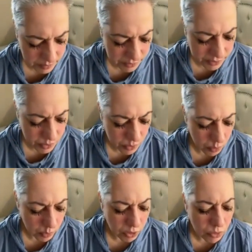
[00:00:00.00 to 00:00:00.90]
So
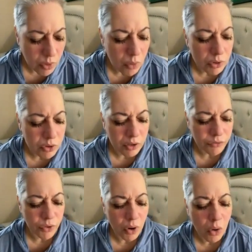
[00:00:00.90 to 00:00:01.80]
when you go looking
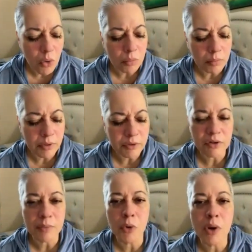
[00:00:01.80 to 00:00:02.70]
for home
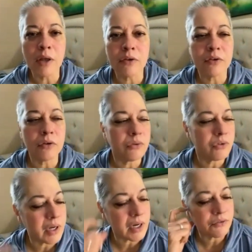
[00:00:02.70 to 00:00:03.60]
somewhere else, you
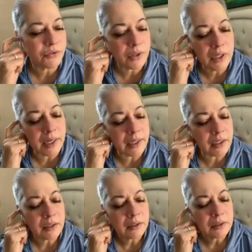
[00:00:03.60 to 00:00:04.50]
say, I feel
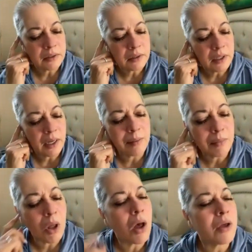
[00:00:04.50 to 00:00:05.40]
like I am
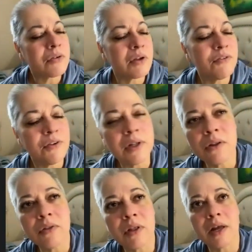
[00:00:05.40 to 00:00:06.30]
lost. I
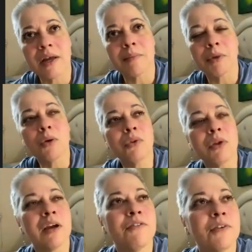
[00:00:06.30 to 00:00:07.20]
feel that I am
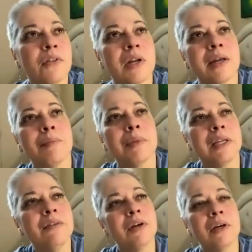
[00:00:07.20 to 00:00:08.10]
lonely. I feel that I am
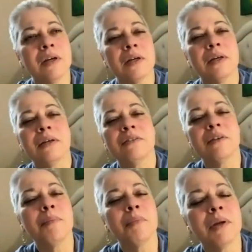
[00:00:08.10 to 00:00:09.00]
leaving
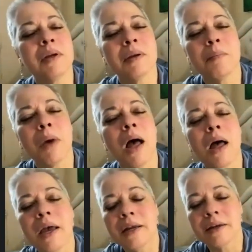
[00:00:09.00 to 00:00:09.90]
something
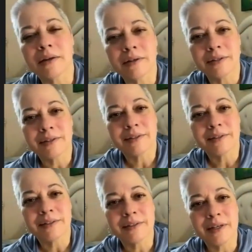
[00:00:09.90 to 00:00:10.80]
behind
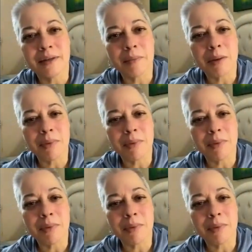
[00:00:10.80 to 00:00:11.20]
in my